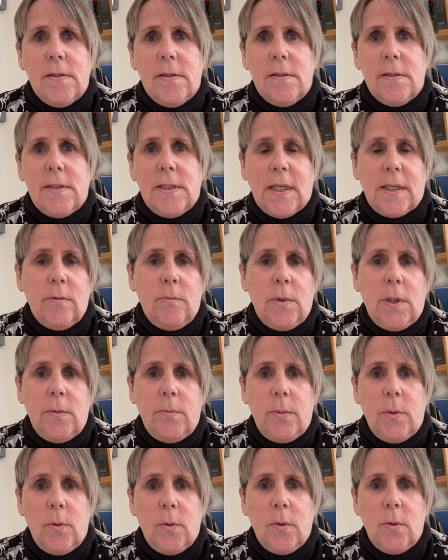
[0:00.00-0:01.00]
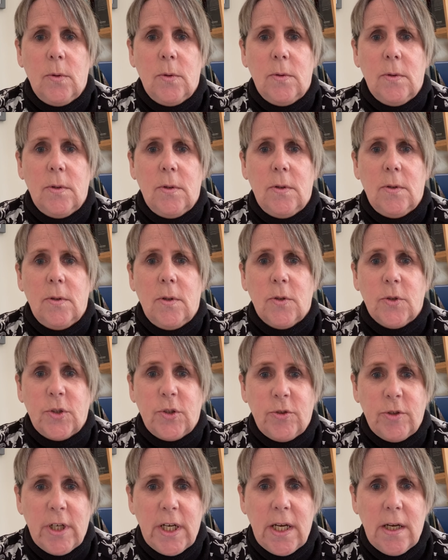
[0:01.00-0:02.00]
Second World War
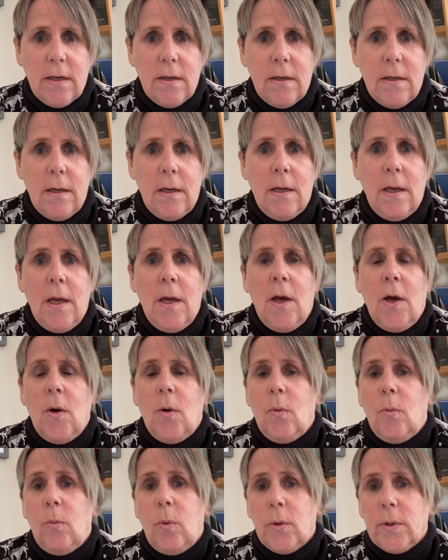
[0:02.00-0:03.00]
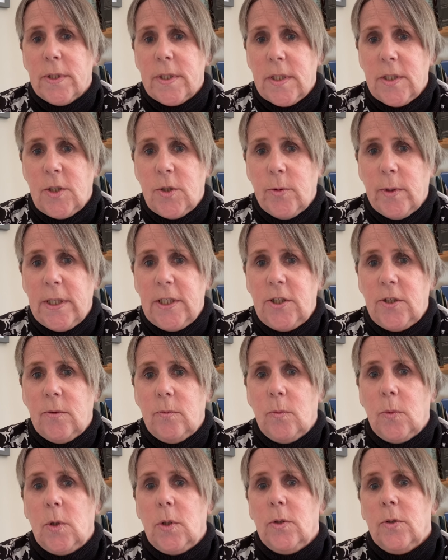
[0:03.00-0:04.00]
Austria, what the
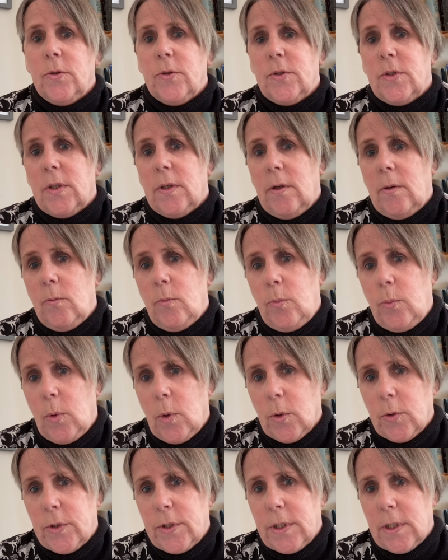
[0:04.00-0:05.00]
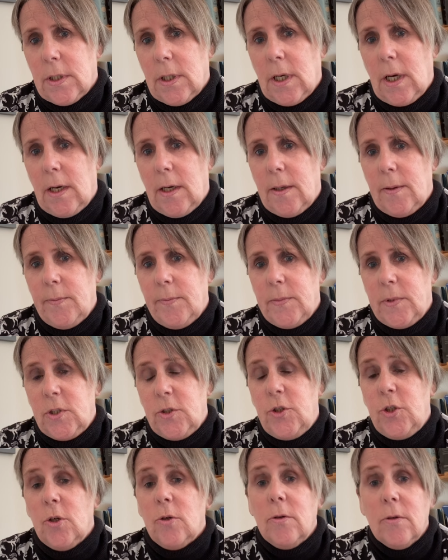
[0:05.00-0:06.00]
situation was, what the
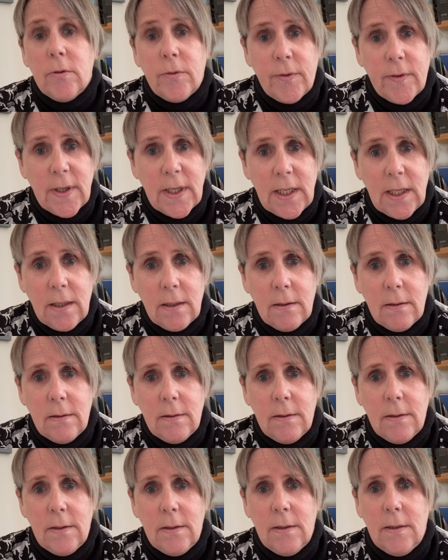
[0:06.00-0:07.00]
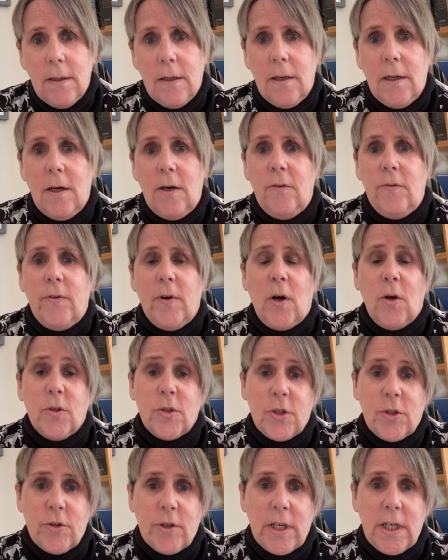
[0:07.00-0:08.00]
geography of
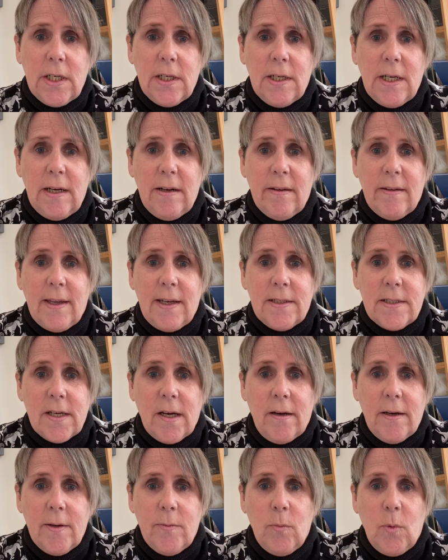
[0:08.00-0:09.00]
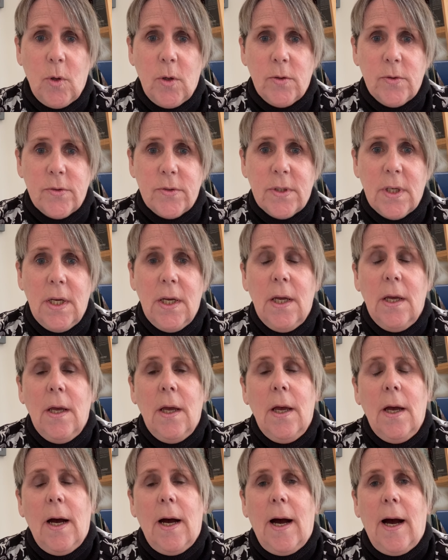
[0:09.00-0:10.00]
Austria at that time was,
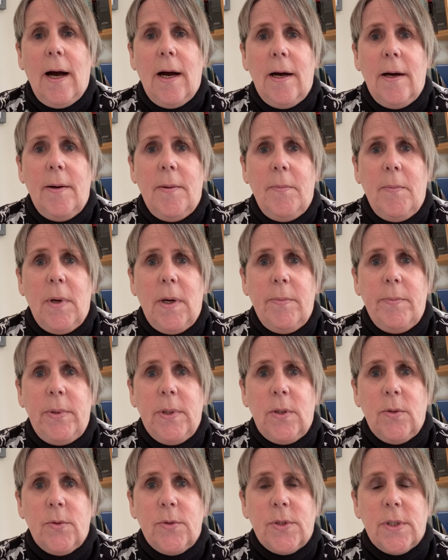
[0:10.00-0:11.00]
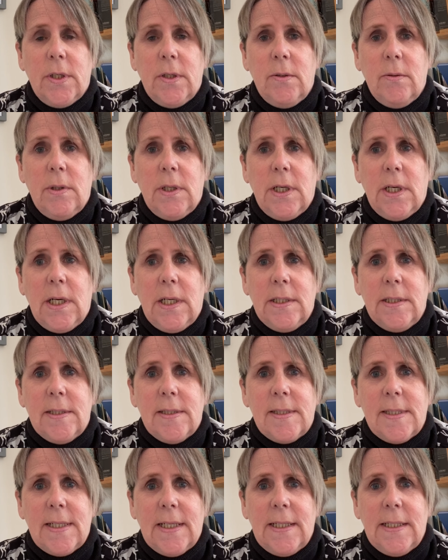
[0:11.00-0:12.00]
but also
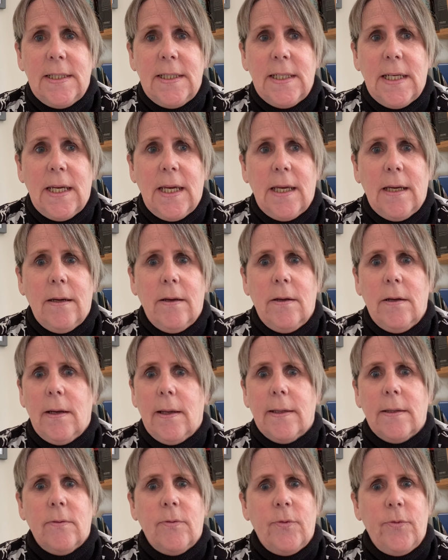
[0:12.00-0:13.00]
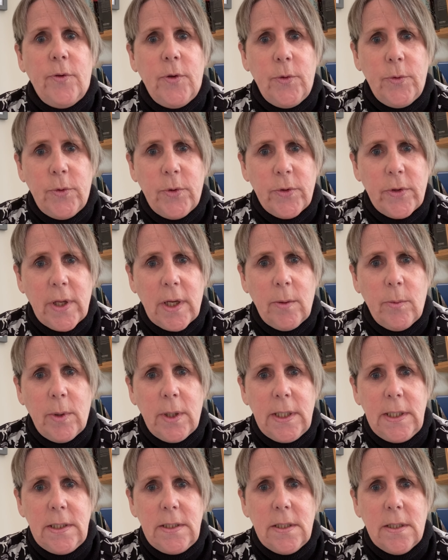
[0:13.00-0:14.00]
understanding like the food that they were
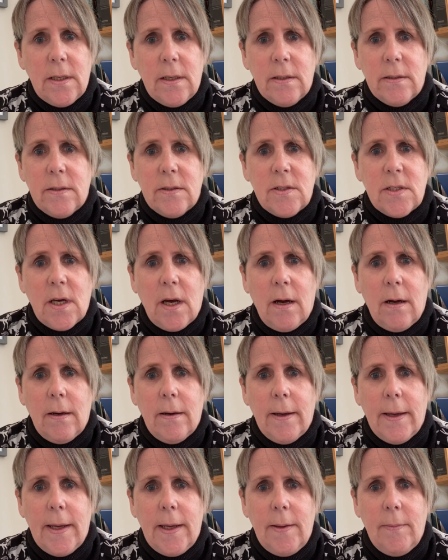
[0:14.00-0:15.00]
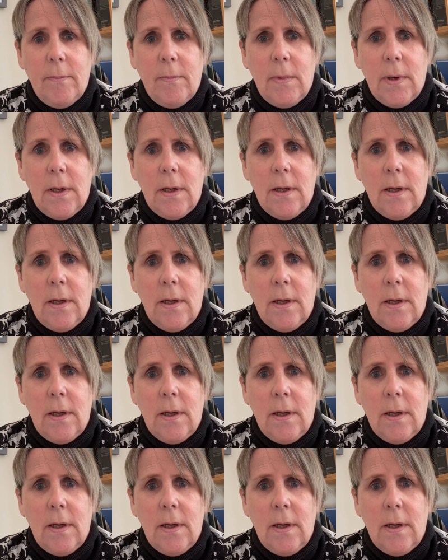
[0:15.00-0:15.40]
eating at the time,